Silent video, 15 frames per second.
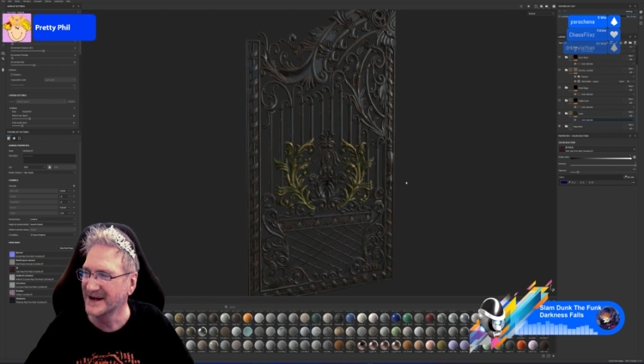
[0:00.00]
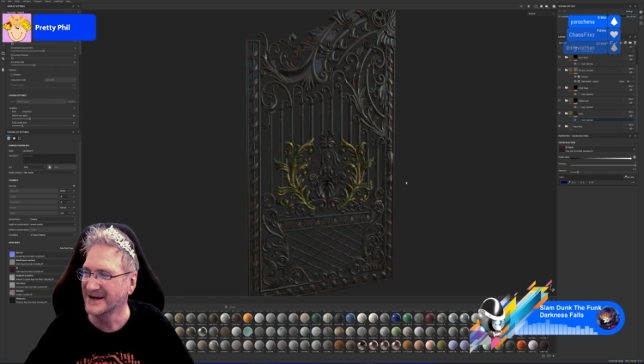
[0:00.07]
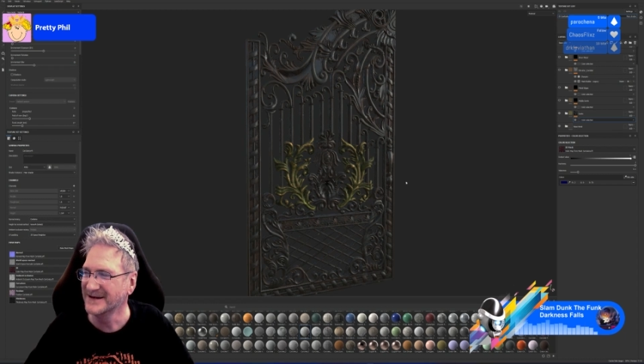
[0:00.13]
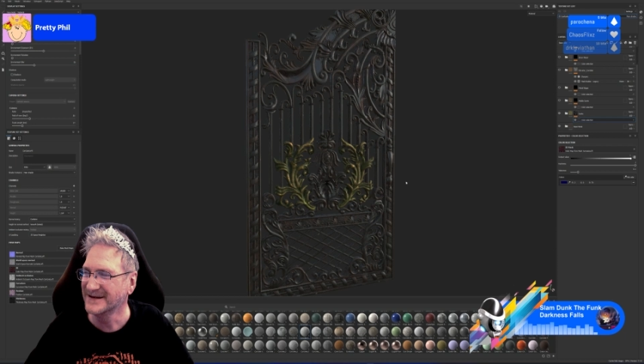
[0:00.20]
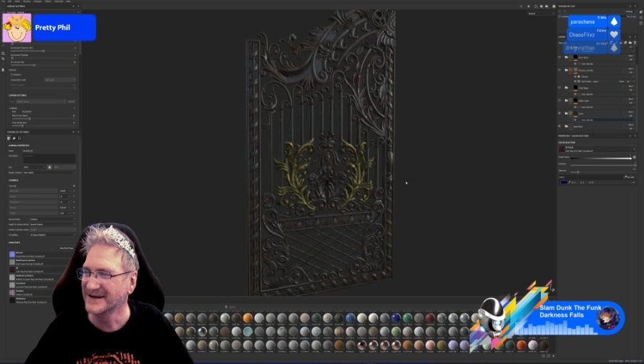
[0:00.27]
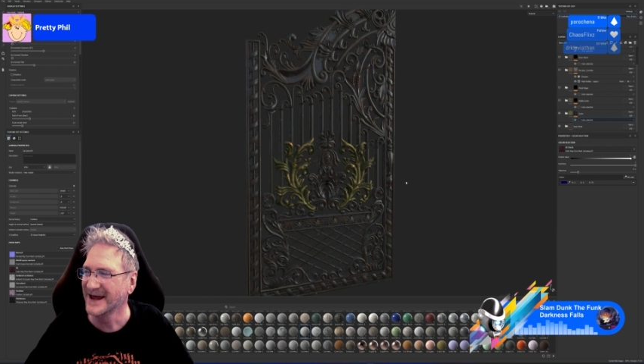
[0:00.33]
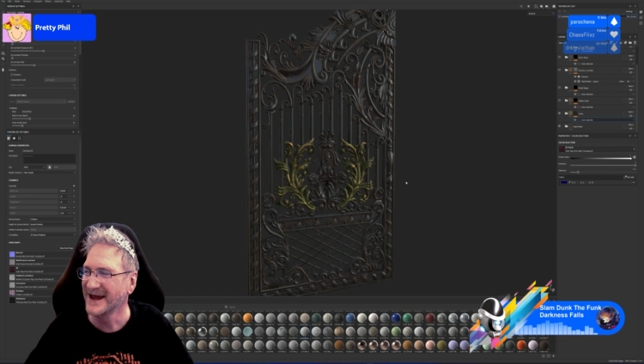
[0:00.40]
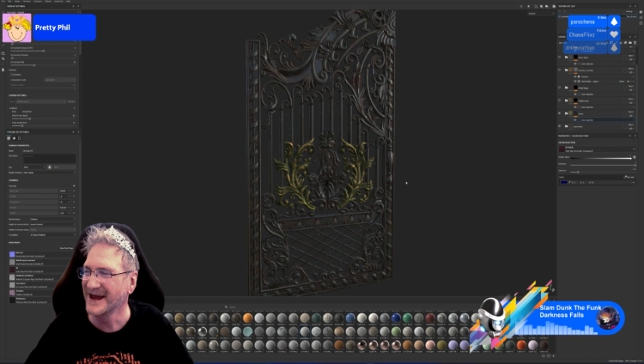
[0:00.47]

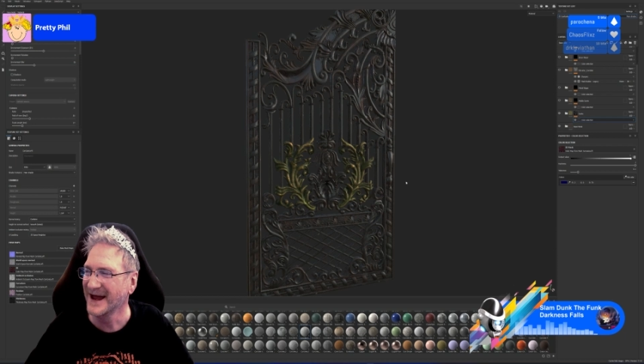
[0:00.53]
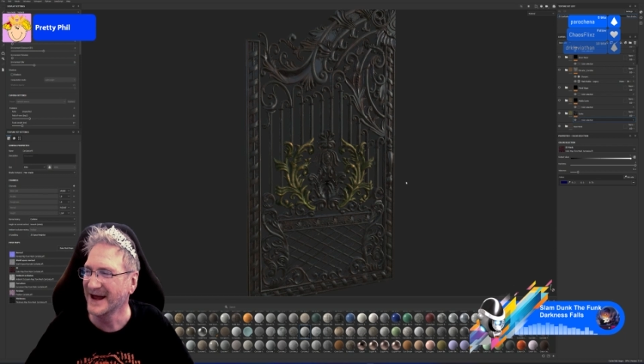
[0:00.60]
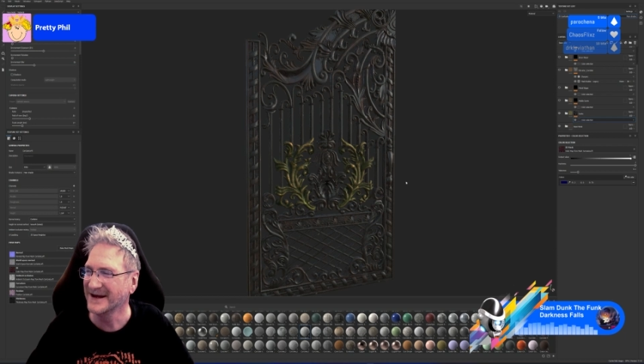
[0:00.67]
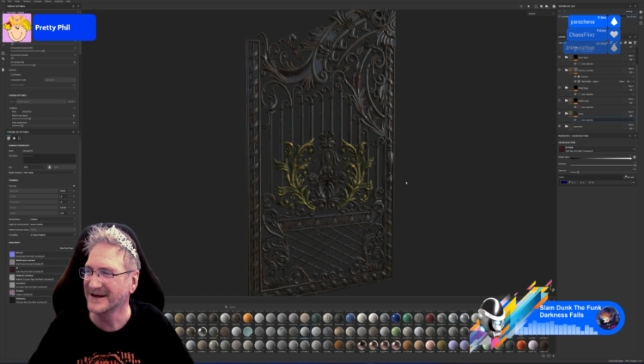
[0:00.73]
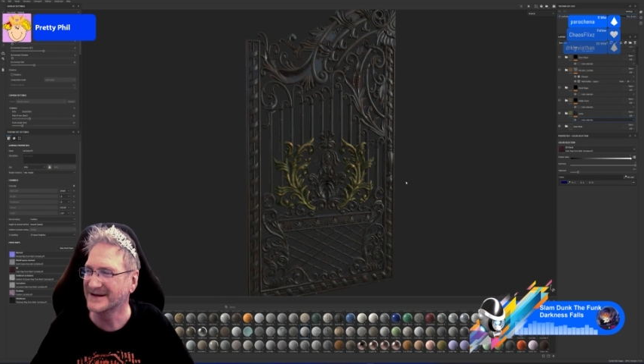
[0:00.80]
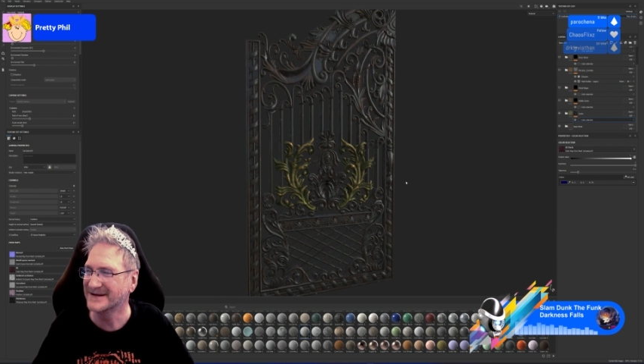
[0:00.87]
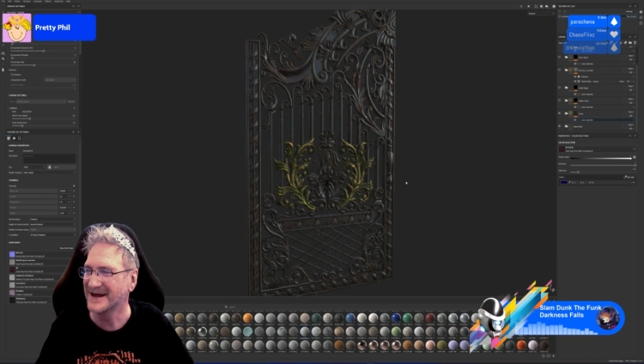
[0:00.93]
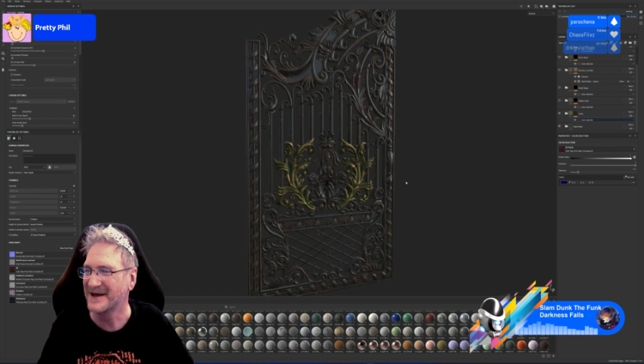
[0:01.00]
and say,
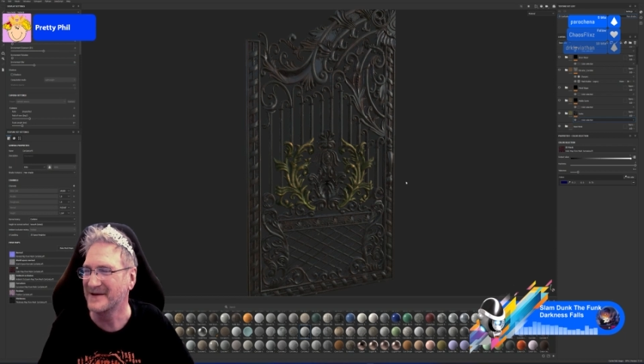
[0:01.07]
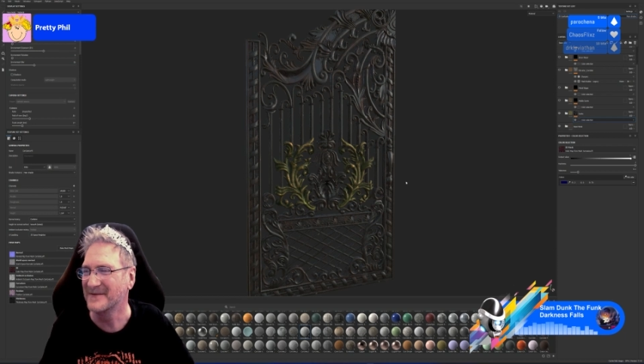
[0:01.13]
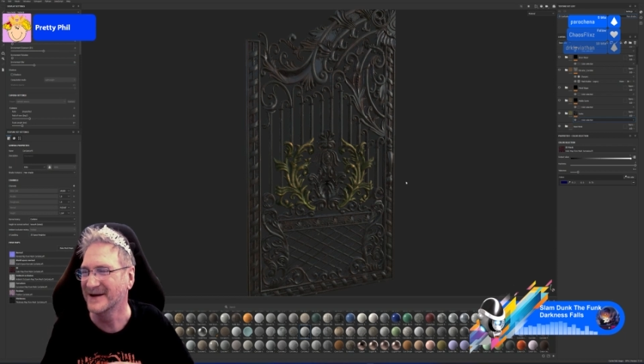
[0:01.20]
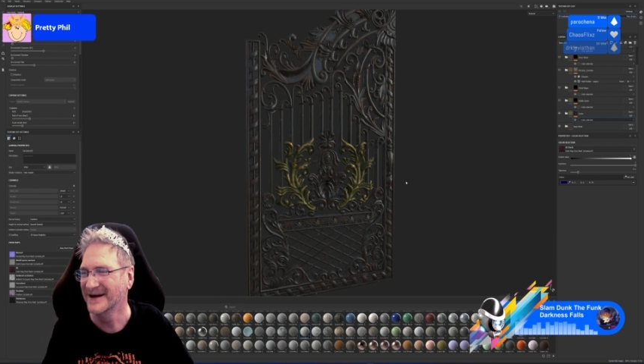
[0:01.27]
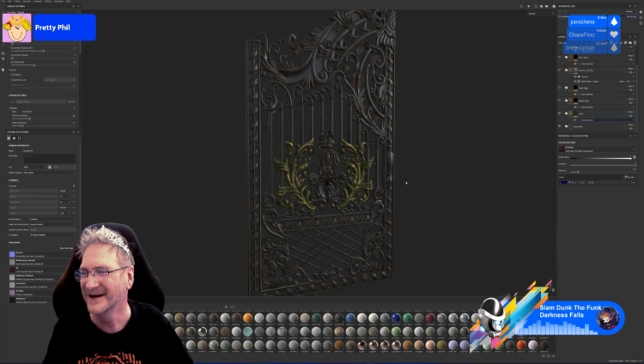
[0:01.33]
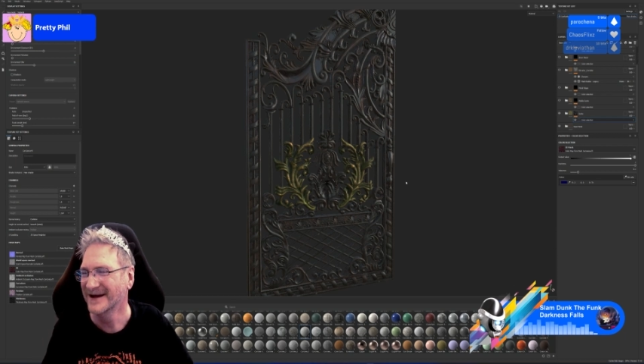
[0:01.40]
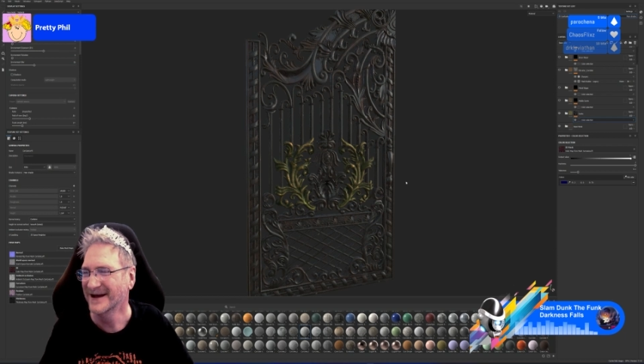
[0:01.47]
Alakazam.